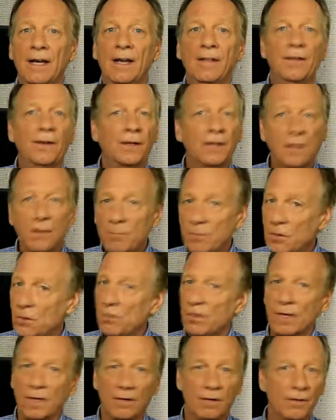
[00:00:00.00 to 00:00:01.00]
They're
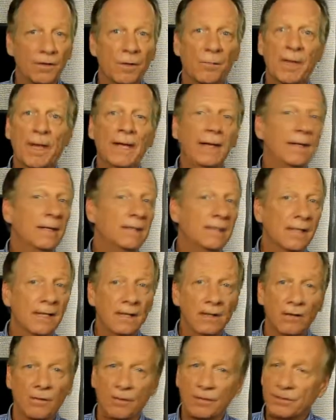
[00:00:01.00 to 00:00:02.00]
commuting, or they're making
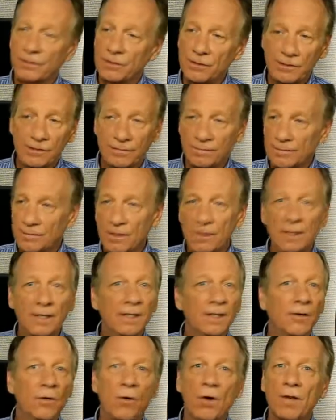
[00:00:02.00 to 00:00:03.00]
dinner, or they're just sitting
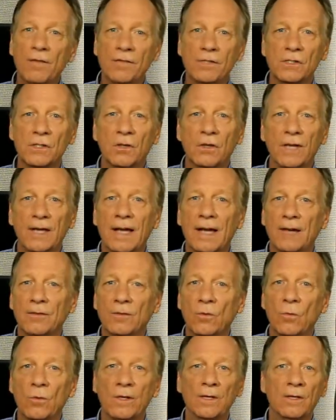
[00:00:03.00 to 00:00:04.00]
in their office looking out
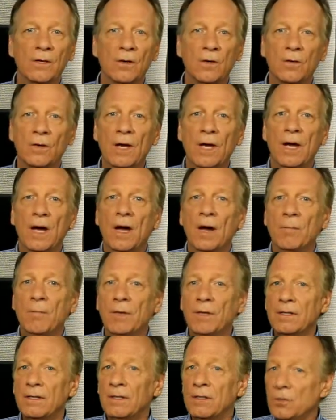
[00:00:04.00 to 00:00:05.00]
the window.
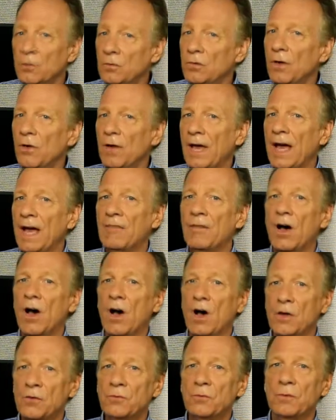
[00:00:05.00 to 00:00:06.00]
But you don't have
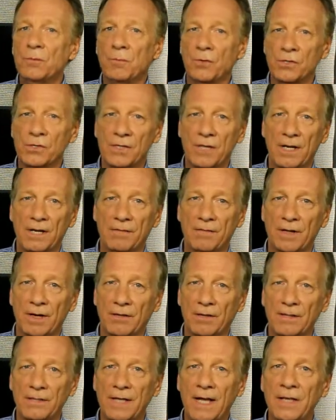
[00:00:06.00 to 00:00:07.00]
100% of
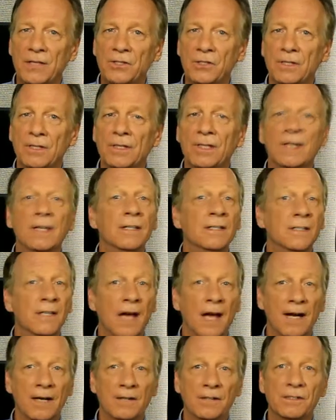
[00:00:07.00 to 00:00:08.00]
their attention the
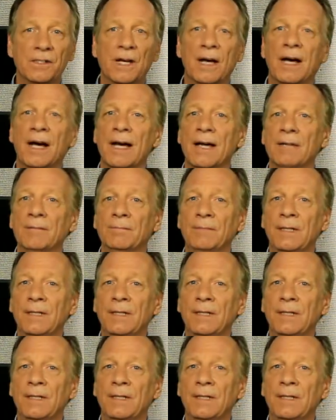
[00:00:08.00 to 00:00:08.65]
entire time.